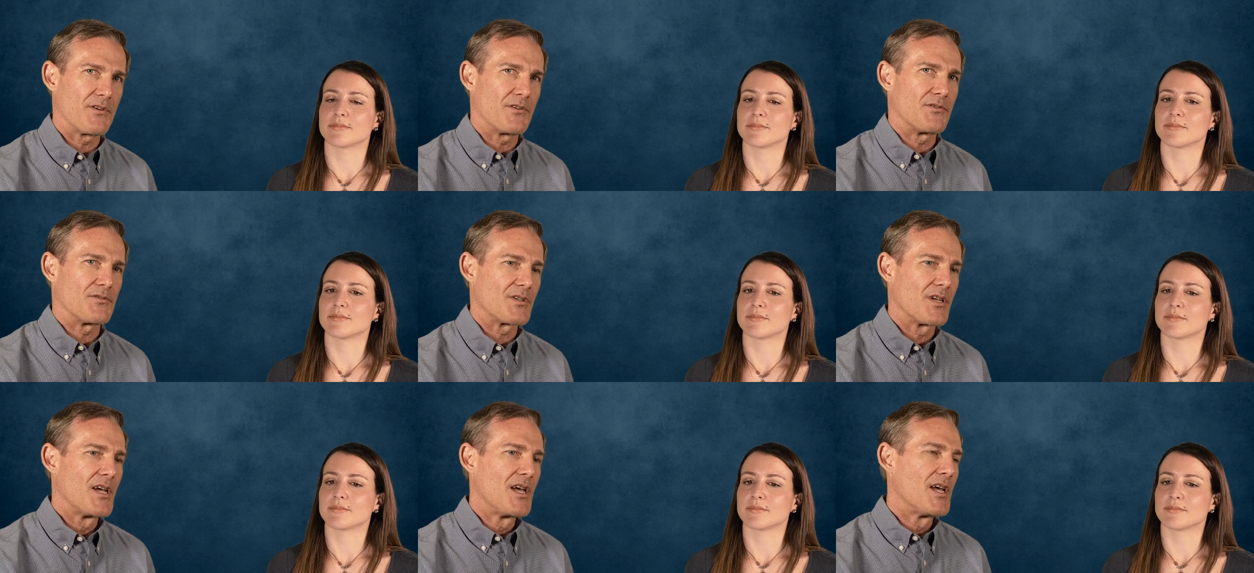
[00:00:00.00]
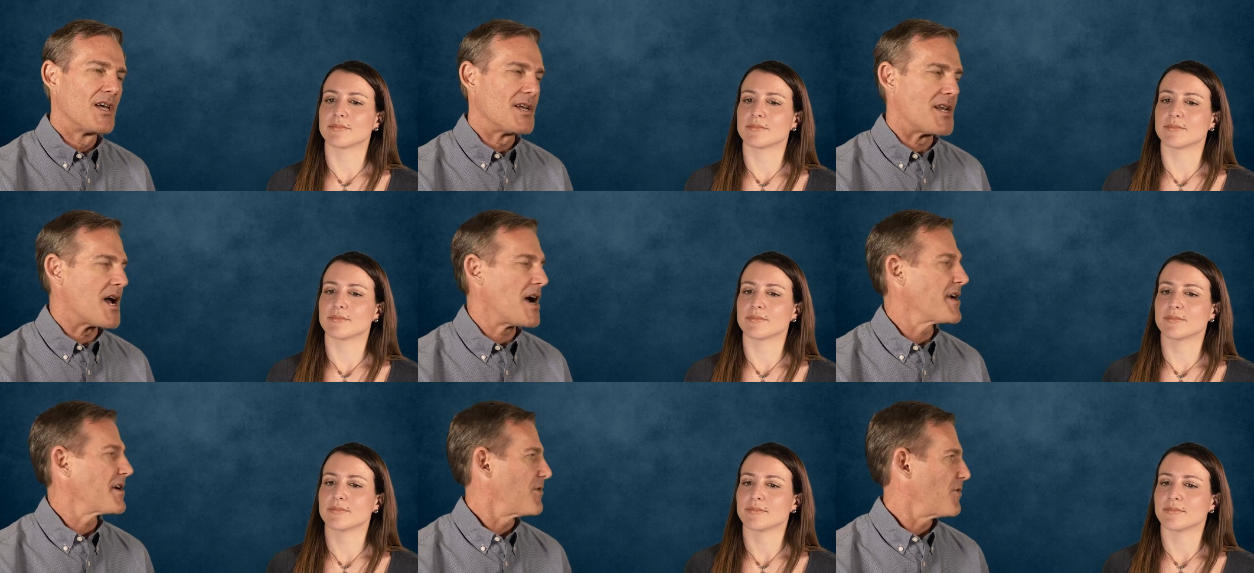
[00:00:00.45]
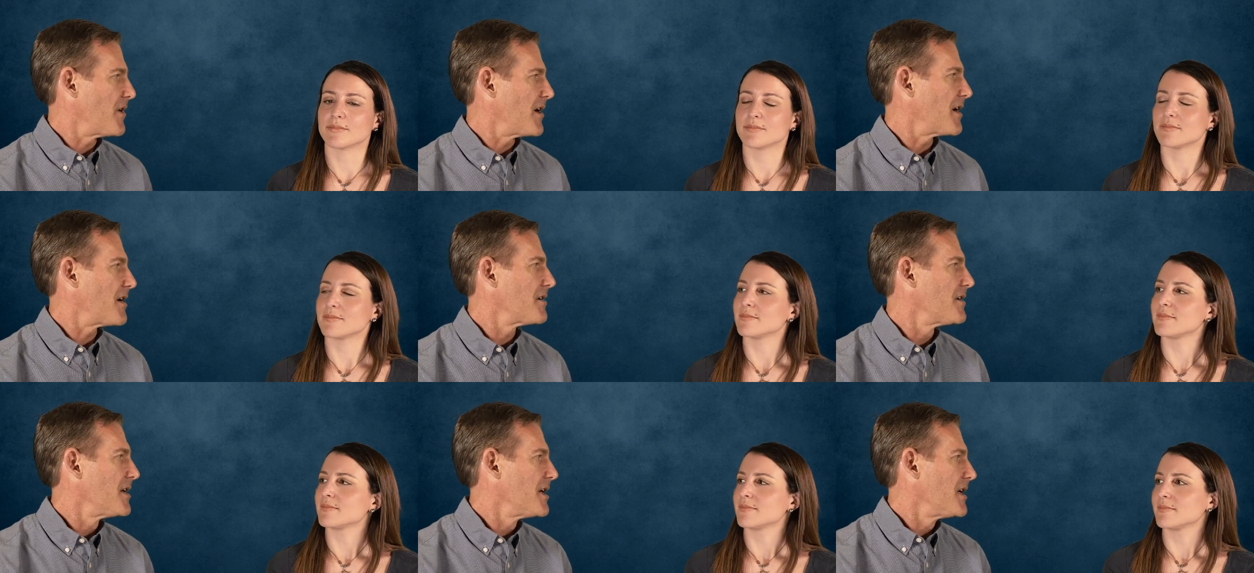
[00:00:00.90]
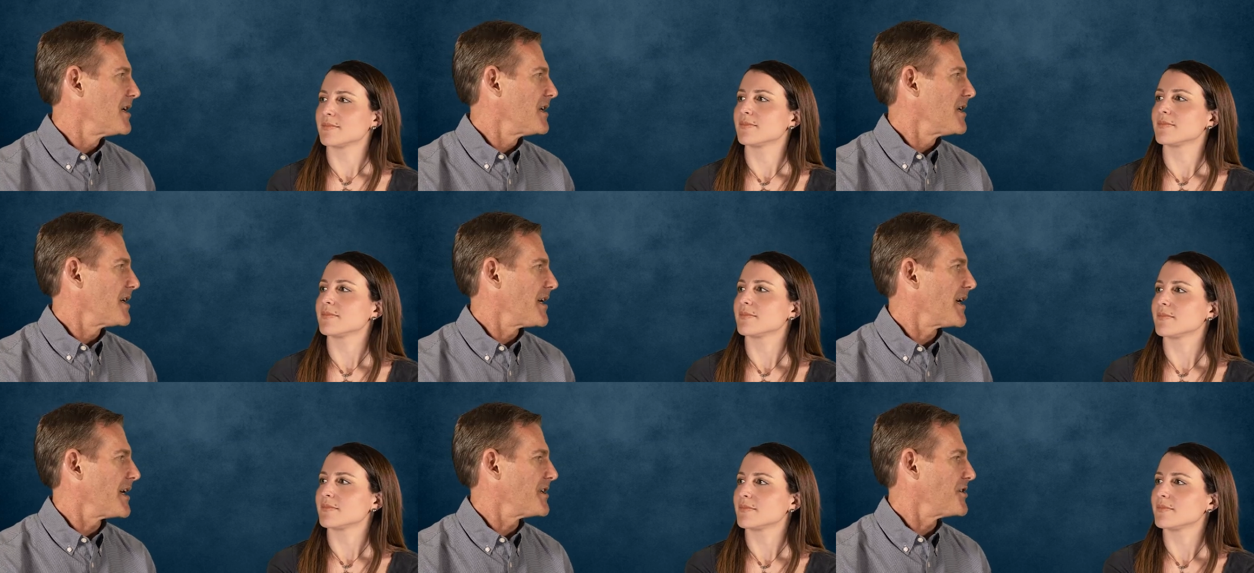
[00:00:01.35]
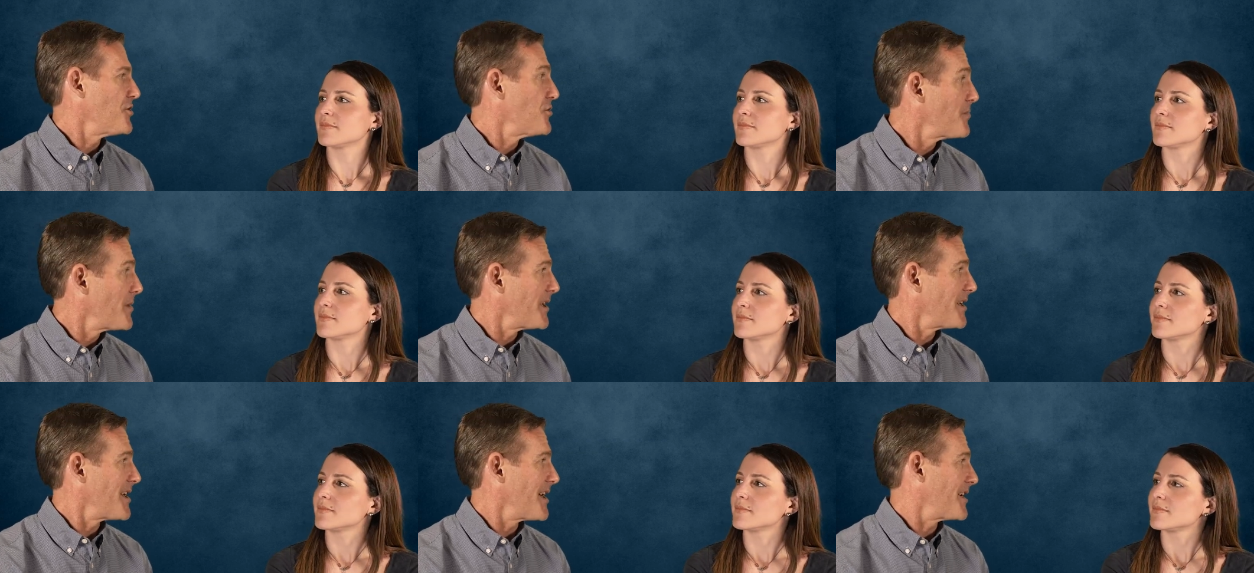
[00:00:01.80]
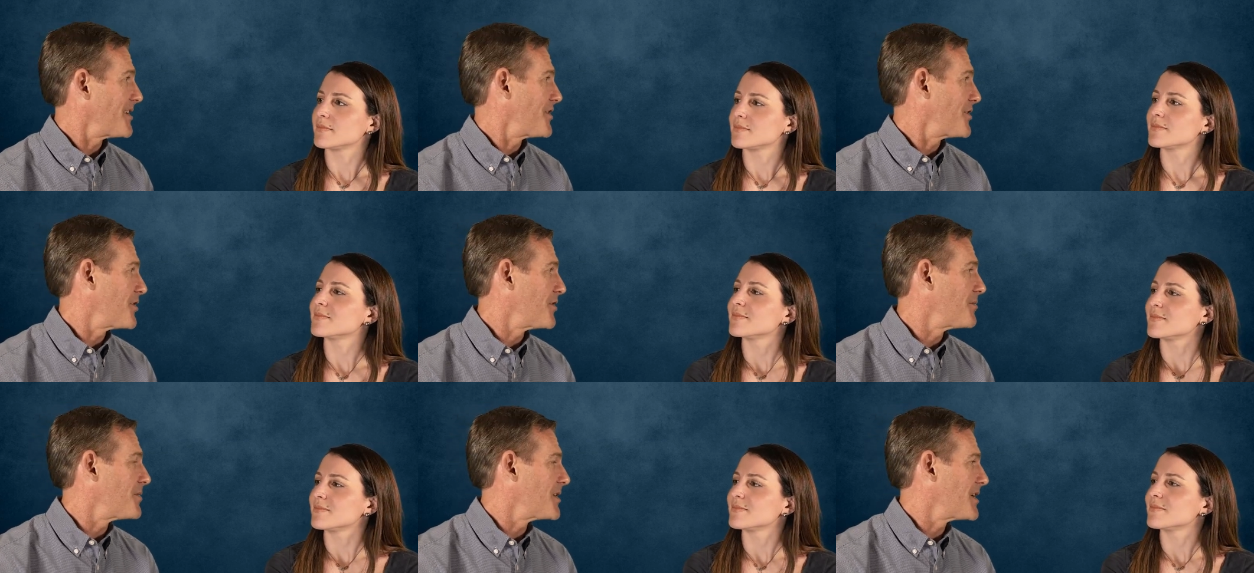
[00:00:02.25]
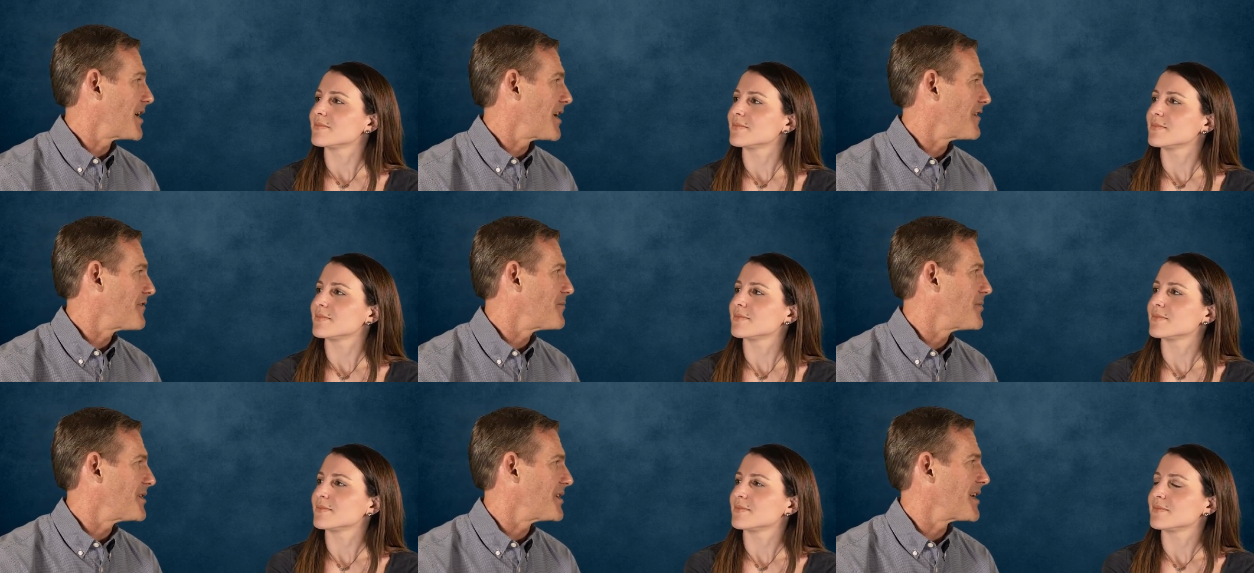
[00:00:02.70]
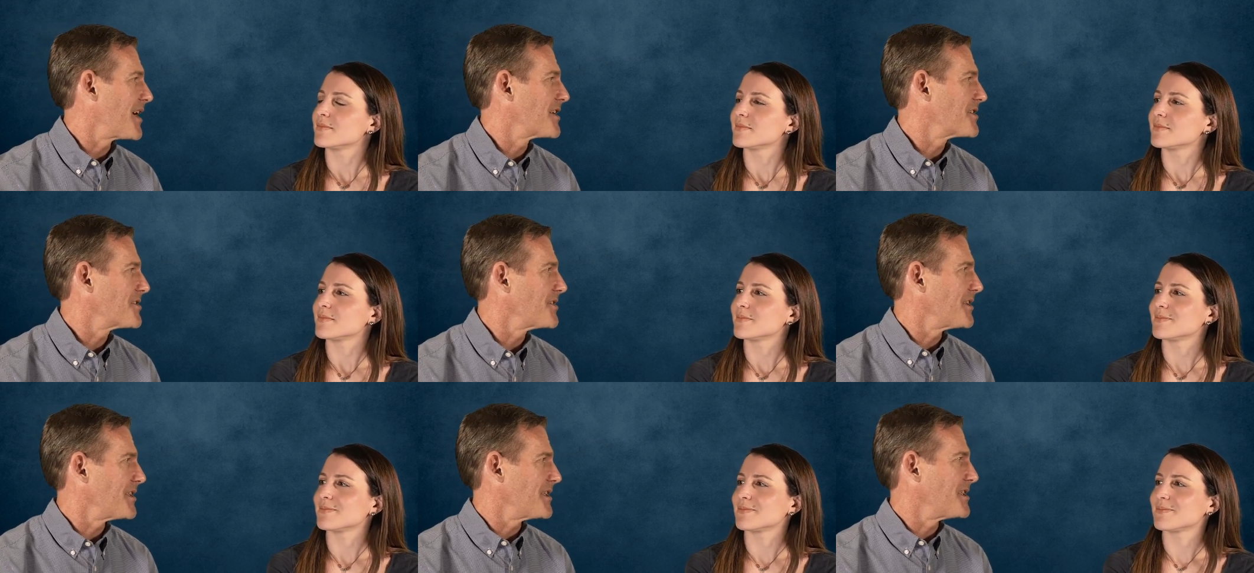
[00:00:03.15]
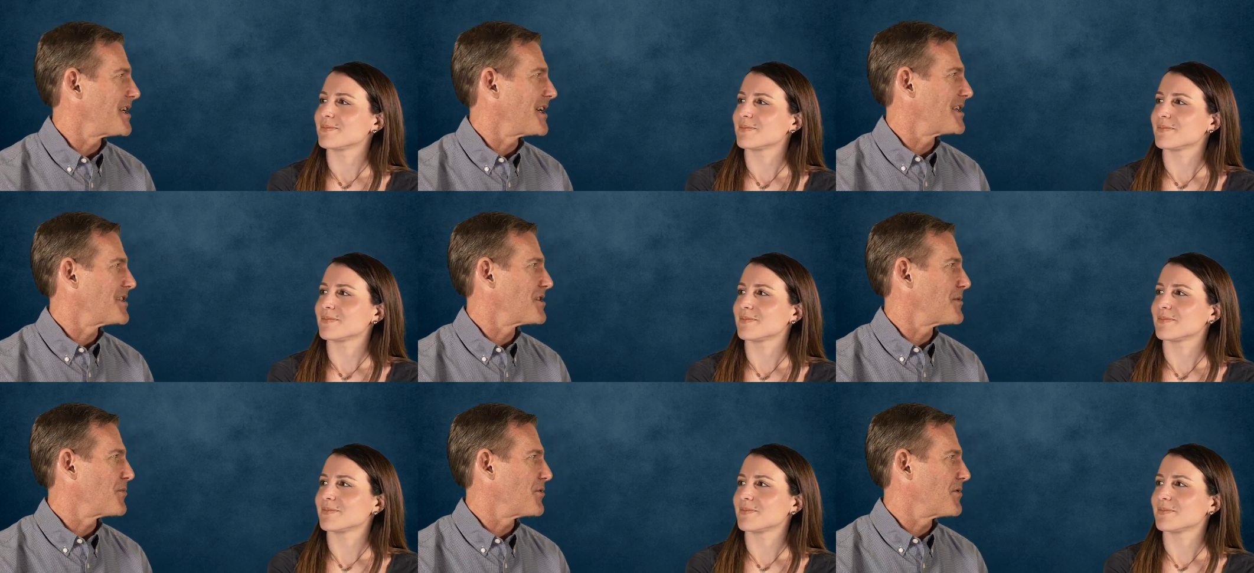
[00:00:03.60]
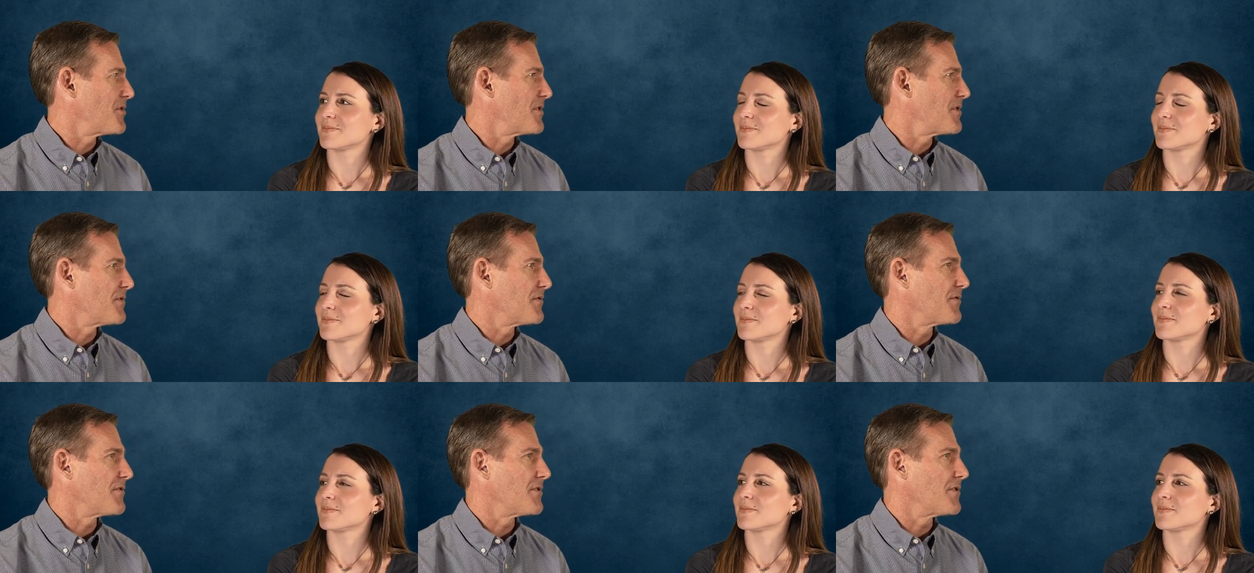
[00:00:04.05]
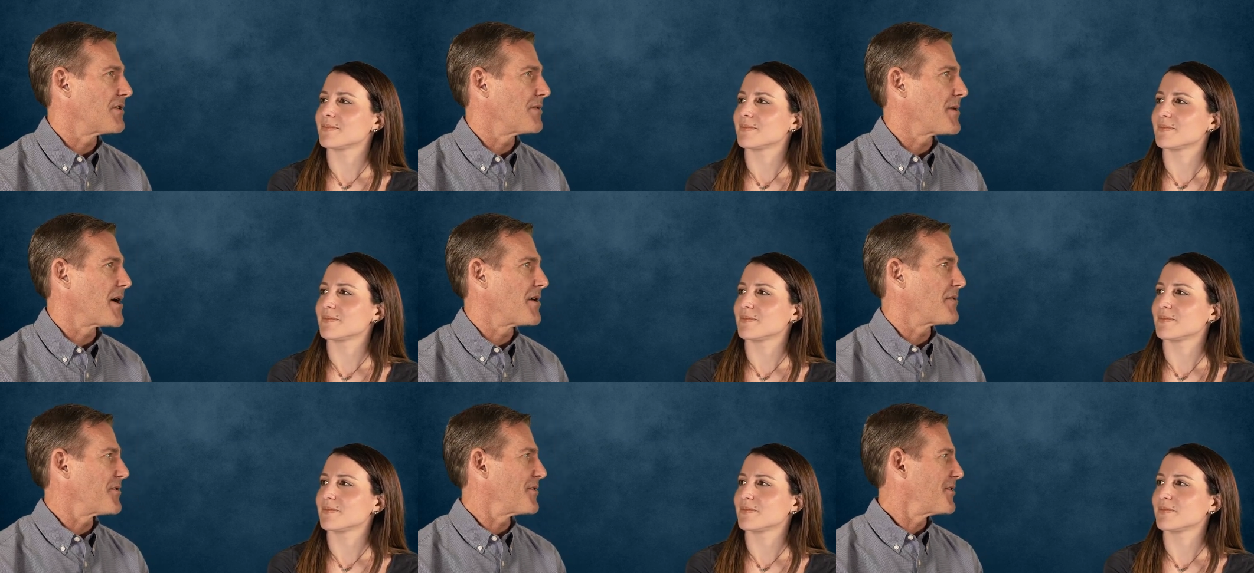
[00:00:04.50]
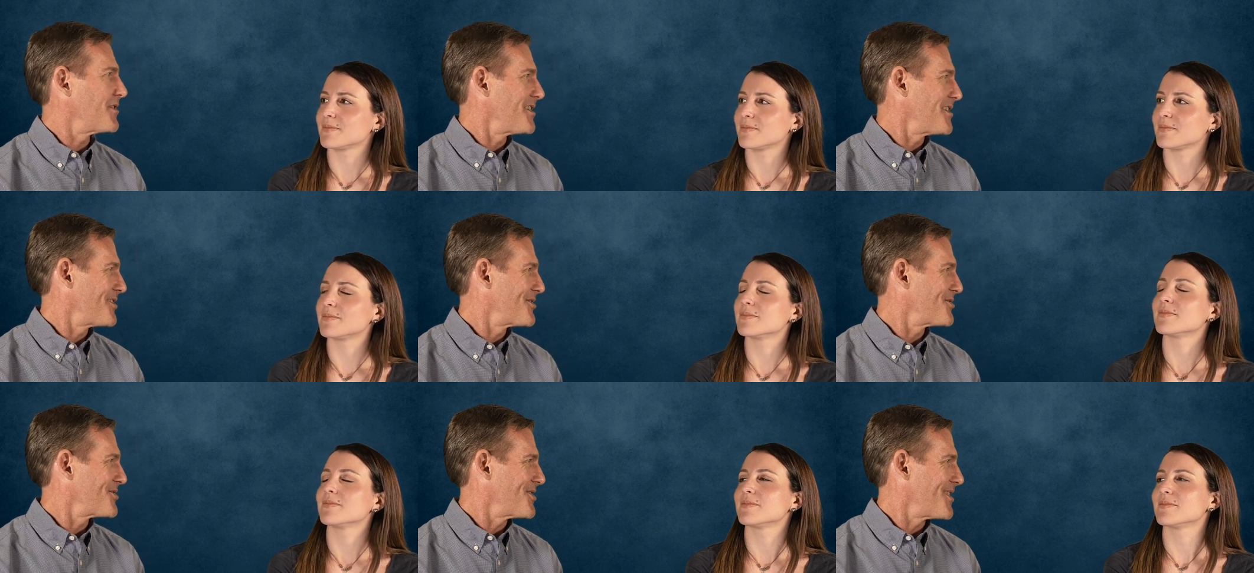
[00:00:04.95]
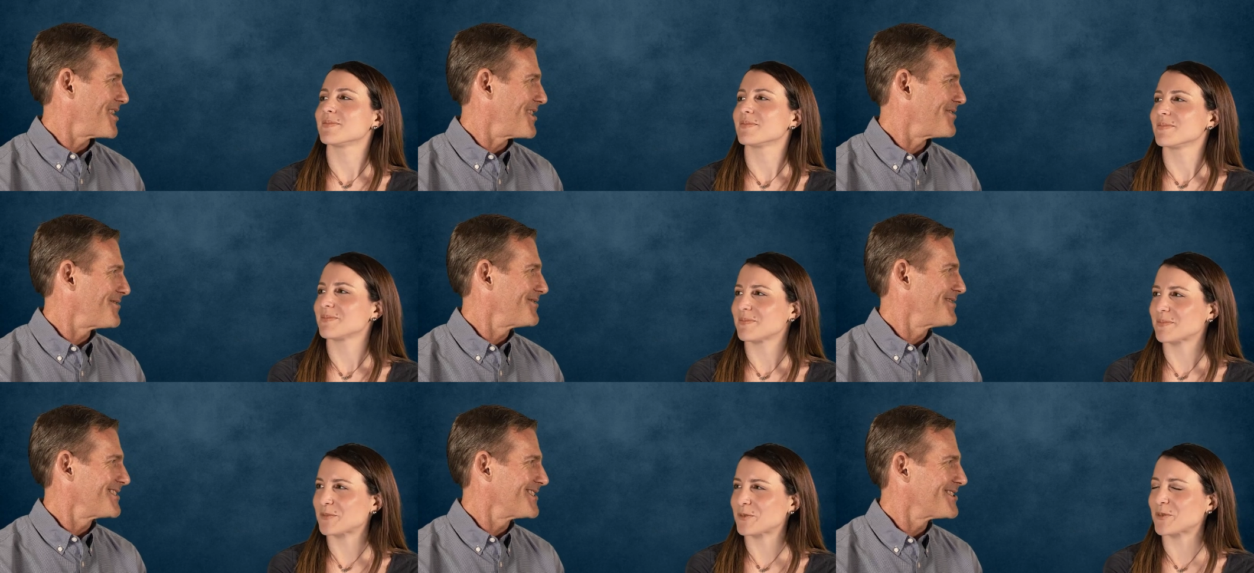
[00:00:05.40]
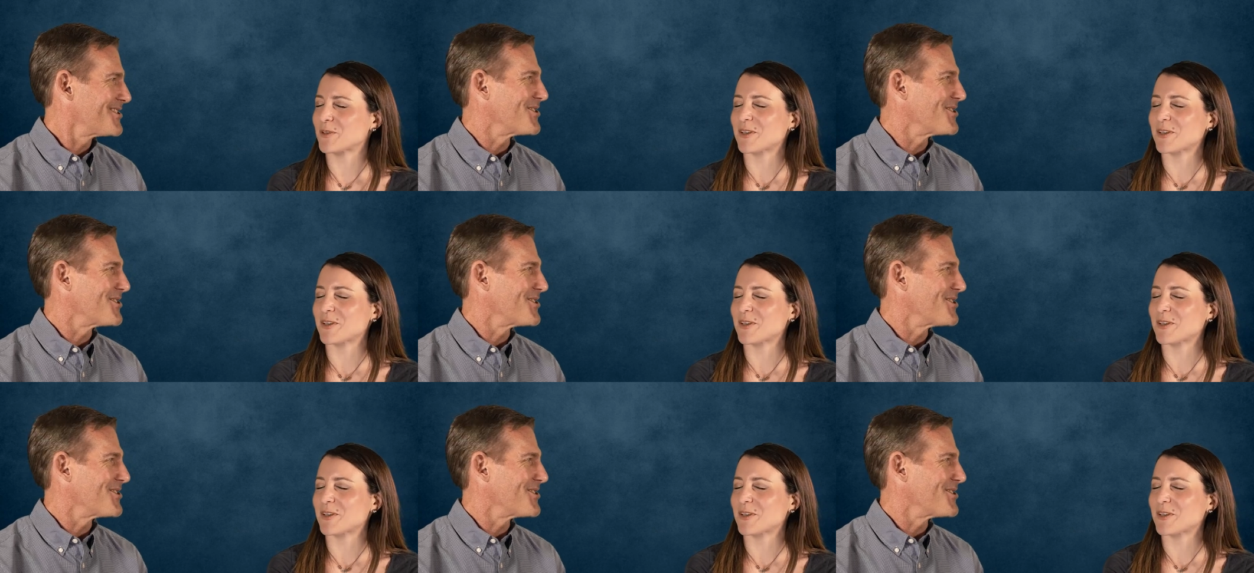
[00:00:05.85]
Speaker 1: those not aware, and you may not know, but I've been actually a DAN supporter for about 30 years now.